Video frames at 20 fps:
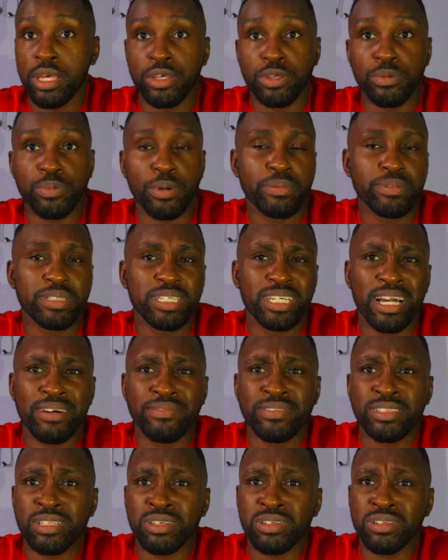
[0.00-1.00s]
you probably
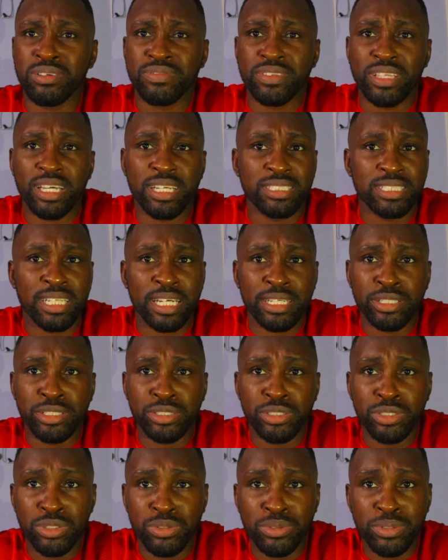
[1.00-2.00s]
have a lot of things that
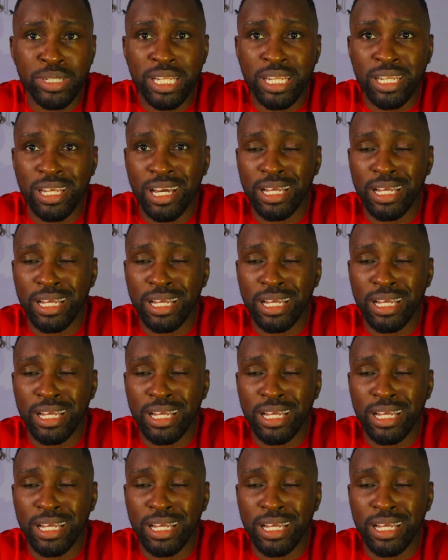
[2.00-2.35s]
you're doing,